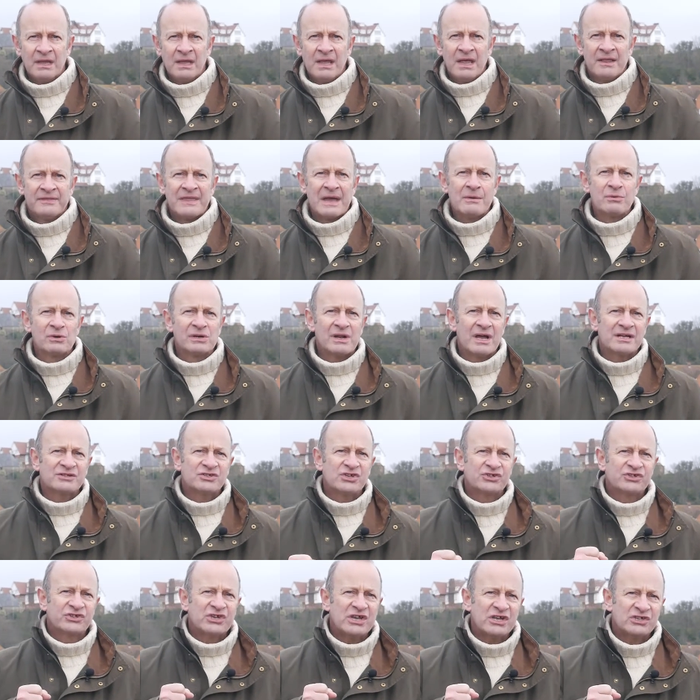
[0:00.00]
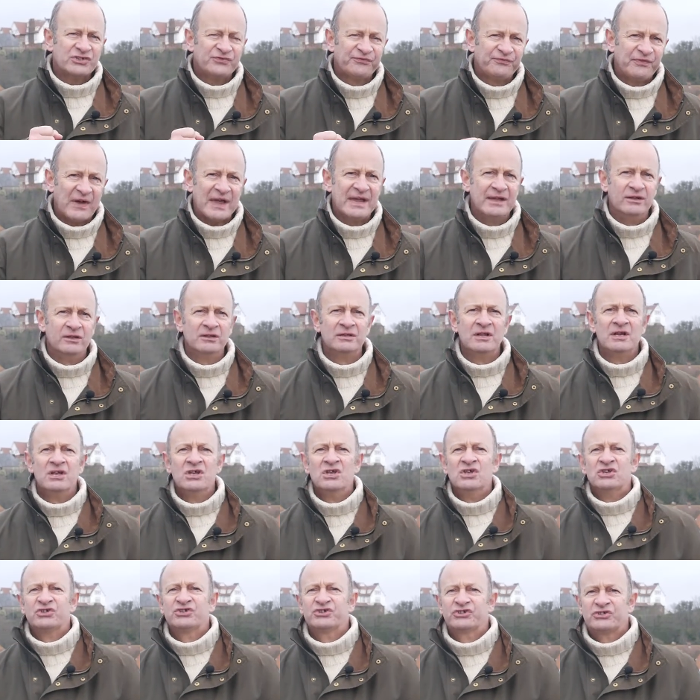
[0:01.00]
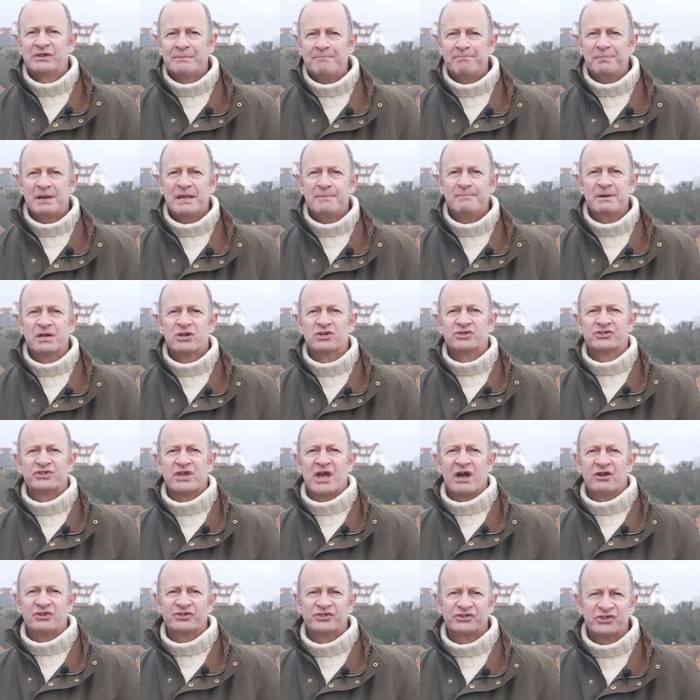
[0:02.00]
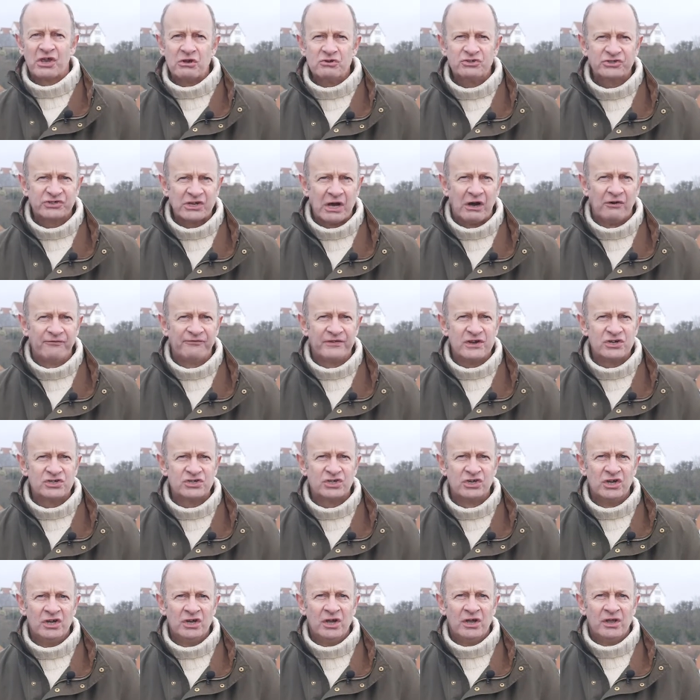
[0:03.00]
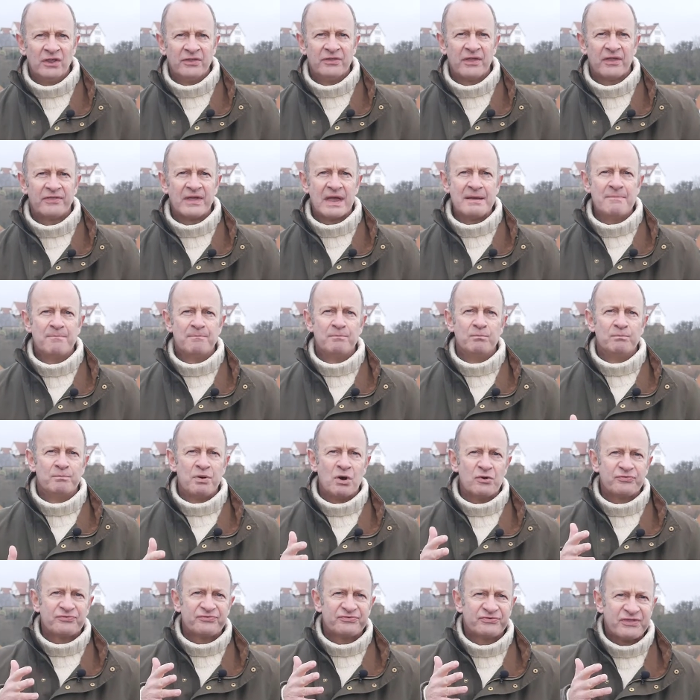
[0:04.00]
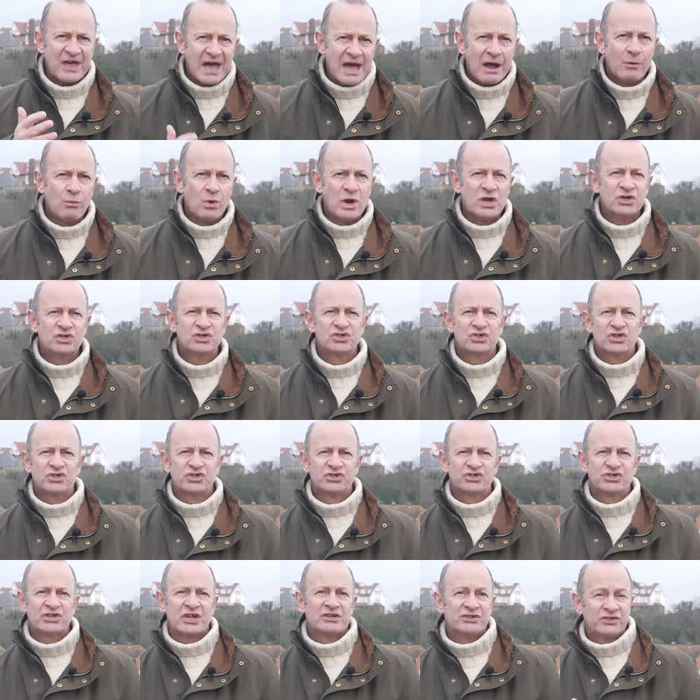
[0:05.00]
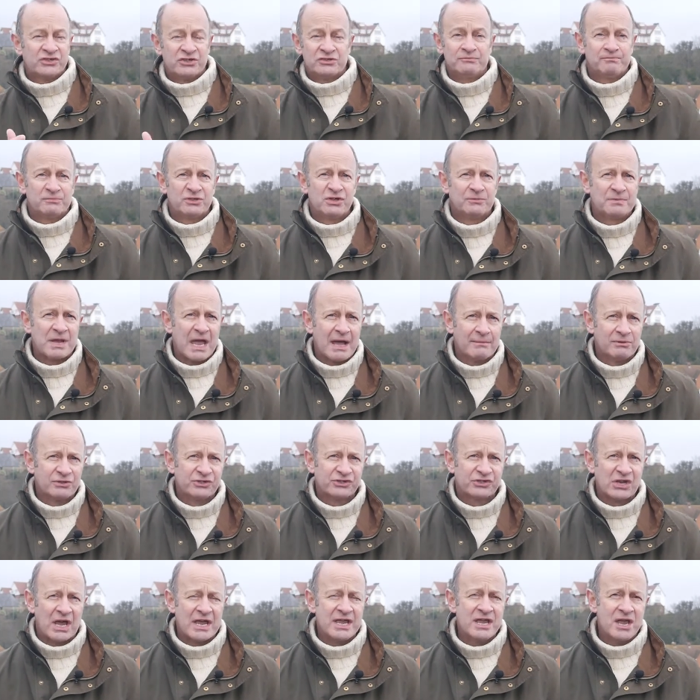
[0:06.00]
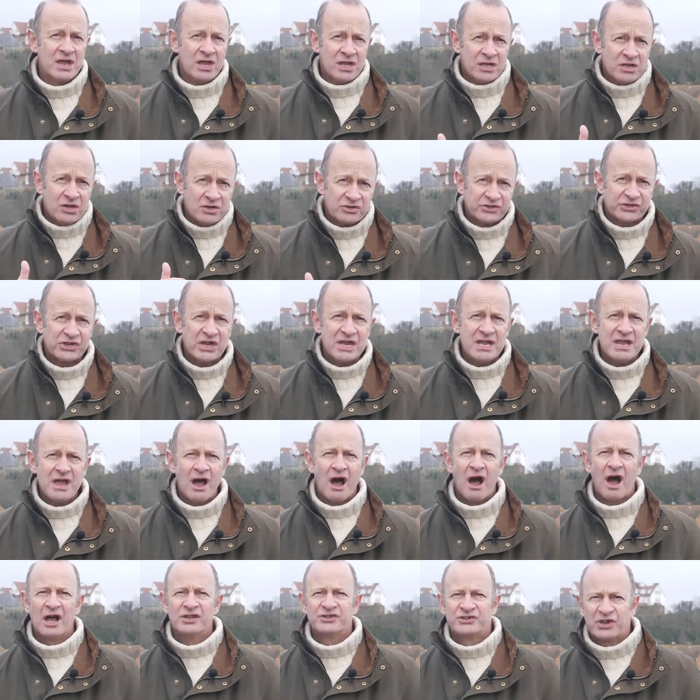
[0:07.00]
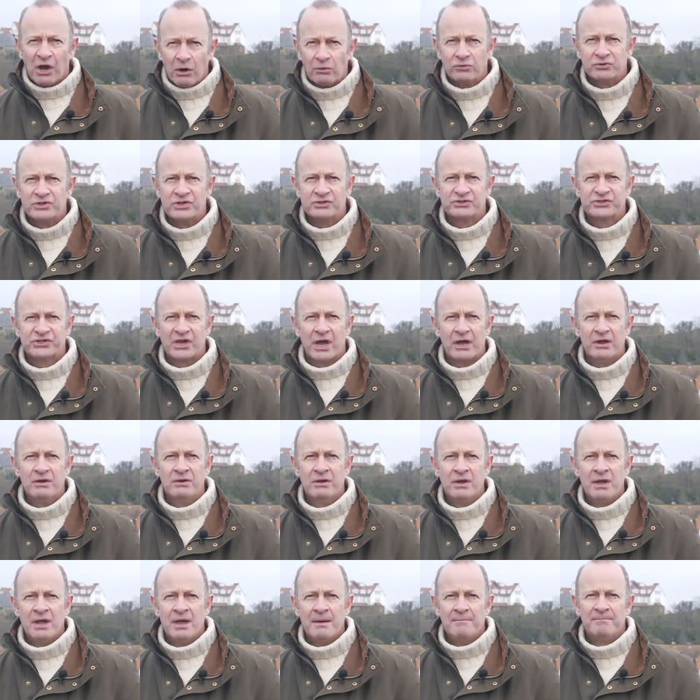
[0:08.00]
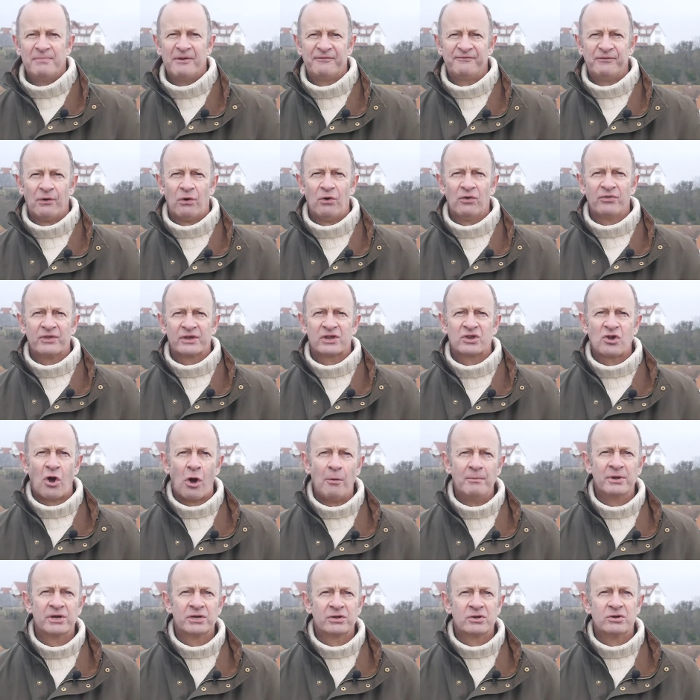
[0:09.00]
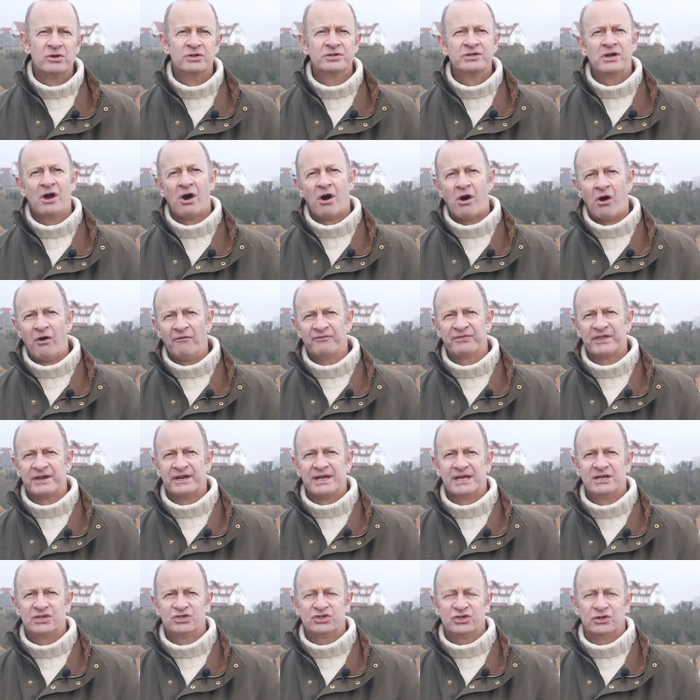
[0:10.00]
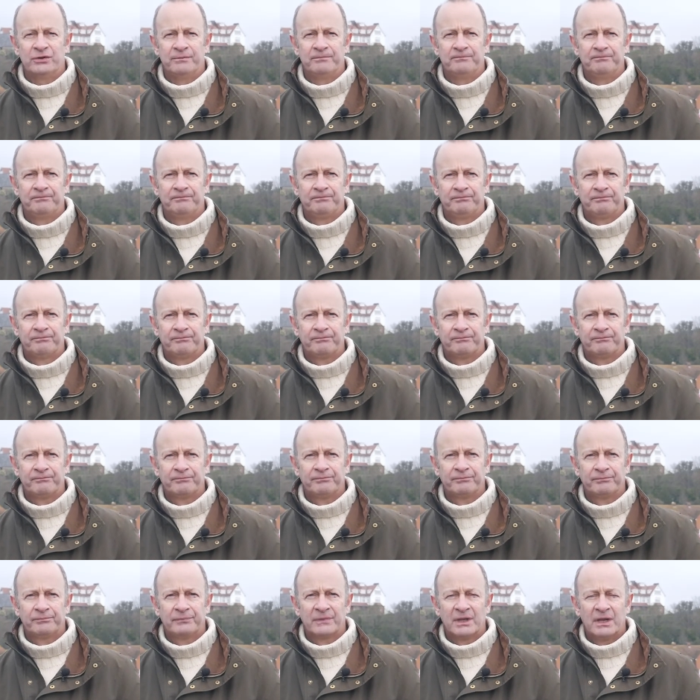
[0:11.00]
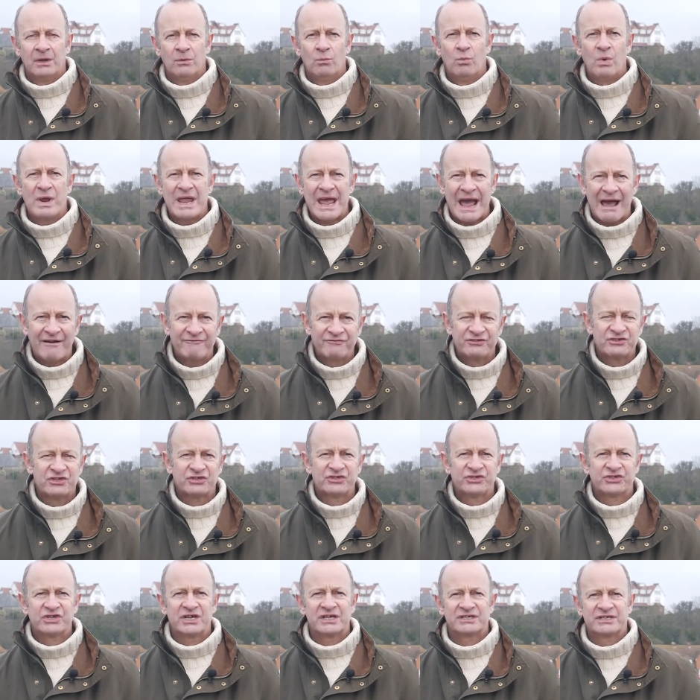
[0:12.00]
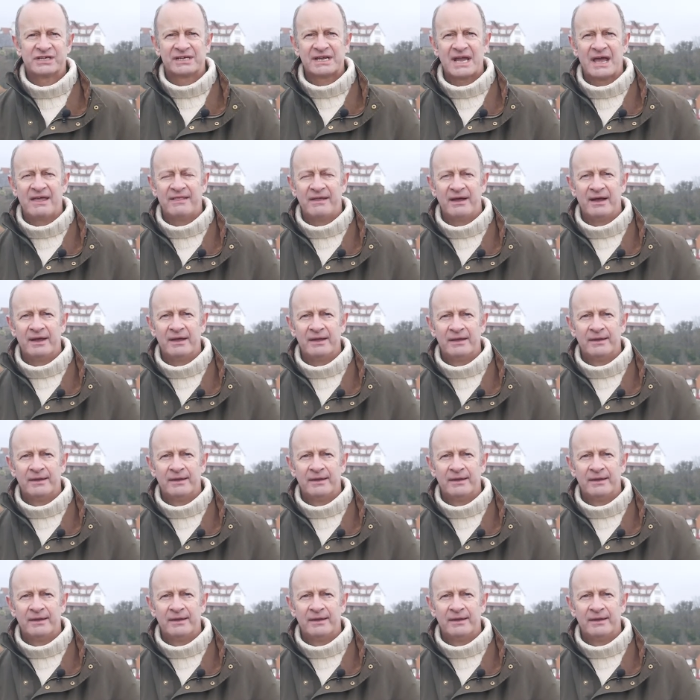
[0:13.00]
They would like to see us fail simply because they are so selfish that they put their wish to be able to say, you see, I told you so, before the common good of the nation. We have to stick together.